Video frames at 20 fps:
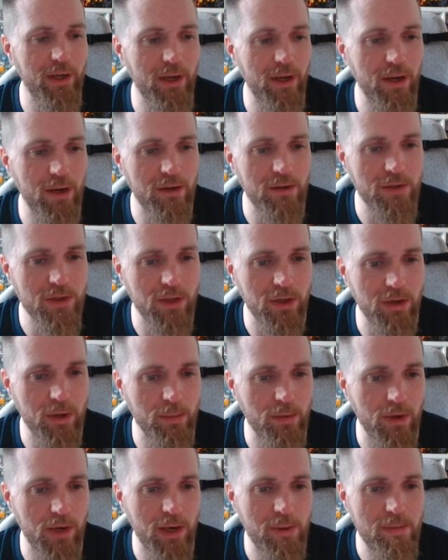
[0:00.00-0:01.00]
no, sorry,
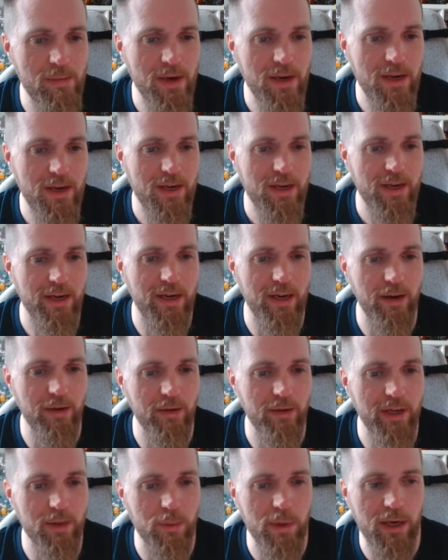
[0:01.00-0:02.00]
Prime. You don't
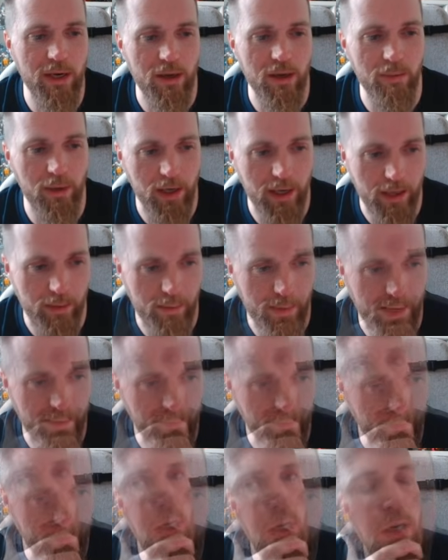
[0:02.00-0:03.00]
need to be a combiner, mate.
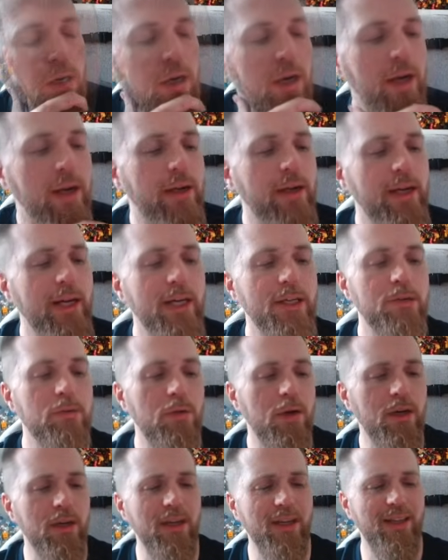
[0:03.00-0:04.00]
All right, next
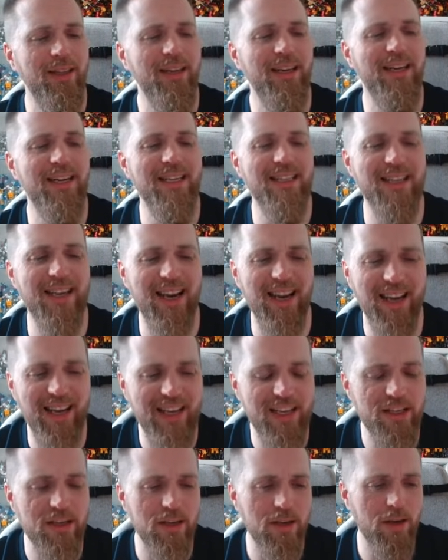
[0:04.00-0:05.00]
one I think is
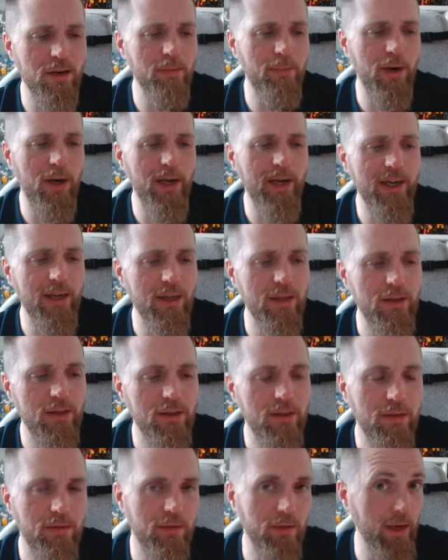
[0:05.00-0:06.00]
Elita Combiner.
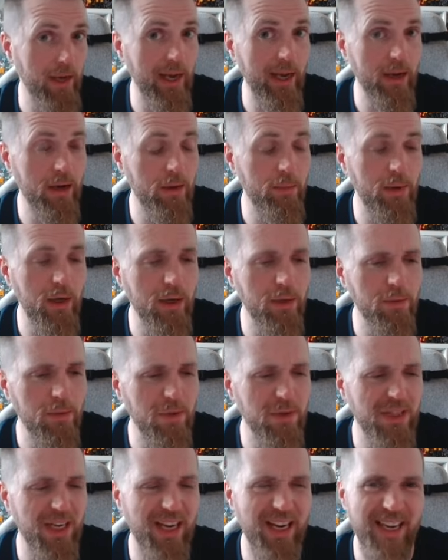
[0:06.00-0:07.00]
Again, Combiner
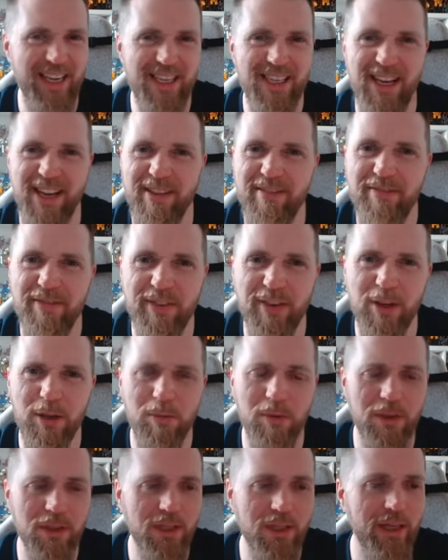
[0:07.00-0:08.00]
Wars. Elita
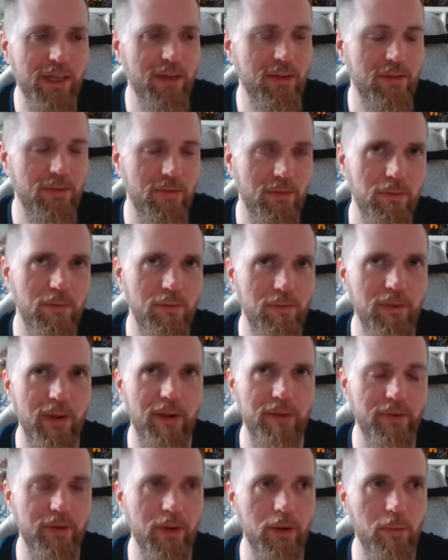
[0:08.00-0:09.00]
Infinite, wasn't it?
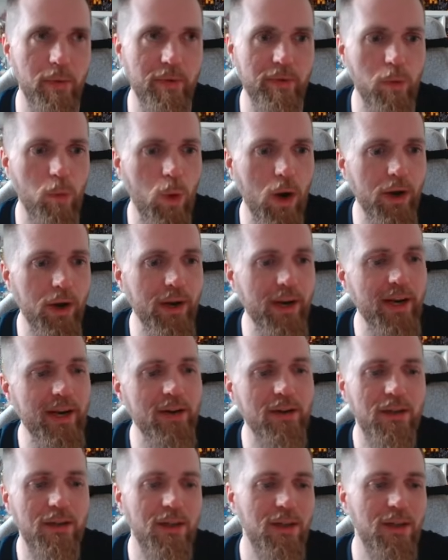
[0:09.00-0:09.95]
Infinite with a 1 in it.